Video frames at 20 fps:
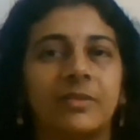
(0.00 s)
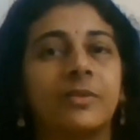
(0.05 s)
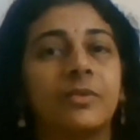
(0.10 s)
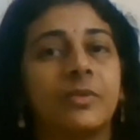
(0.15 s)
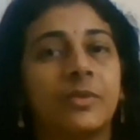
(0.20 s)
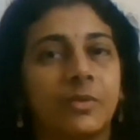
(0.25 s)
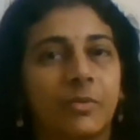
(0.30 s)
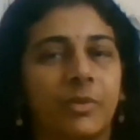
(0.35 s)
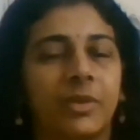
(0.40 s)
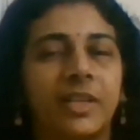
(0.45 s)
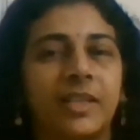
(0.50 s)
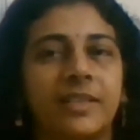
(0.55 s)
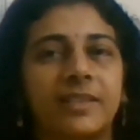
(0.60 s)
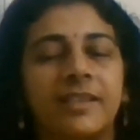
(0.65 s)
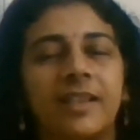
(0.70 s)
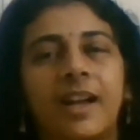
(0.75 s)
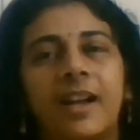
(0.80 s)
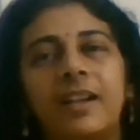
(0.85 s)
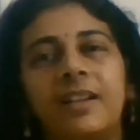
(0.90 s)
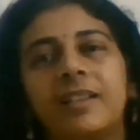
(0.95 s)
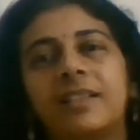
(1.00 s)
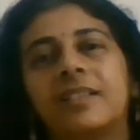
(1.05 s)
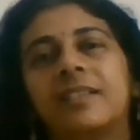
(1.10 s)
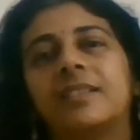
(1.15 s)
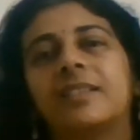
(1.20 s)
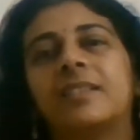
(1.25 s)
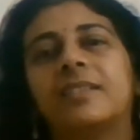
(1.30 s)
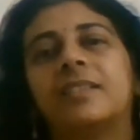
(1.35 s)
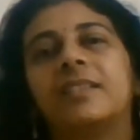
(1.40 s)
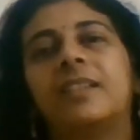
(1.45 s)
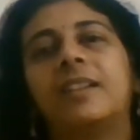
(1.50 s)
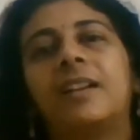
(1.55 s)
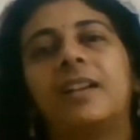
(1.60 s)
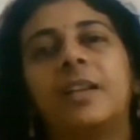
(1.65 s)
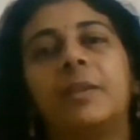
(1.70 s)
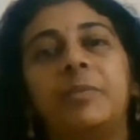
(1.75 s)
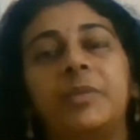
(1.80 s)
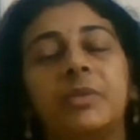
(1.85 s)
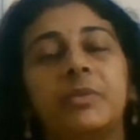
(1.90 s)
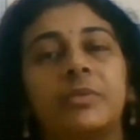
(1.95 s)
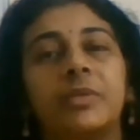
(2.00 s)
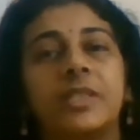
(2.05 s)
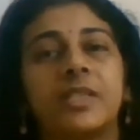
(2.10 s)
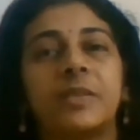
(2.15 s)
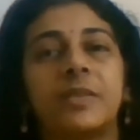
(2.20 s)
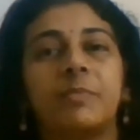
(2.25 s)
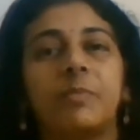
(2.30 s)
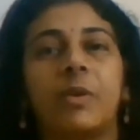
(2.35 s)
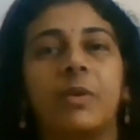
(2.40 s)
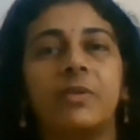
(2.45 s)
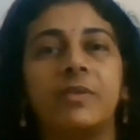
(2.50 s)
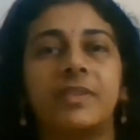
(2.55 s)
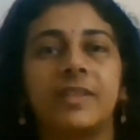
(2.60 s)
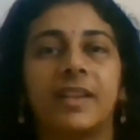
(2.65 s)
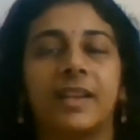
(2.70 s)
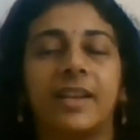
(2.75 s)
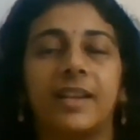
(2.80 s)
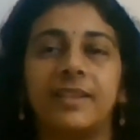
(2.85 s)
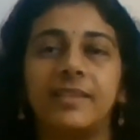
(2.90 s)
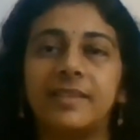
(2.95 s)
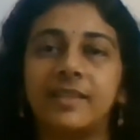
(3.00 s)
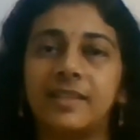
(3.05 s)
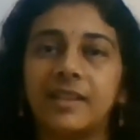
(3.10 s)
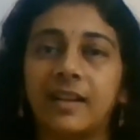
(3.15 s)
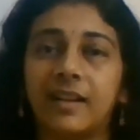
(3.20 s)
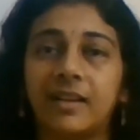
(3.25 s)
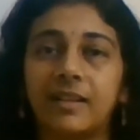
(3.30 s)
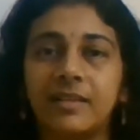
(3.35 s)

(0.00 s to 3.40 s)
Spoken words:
So what is that? The immune response against our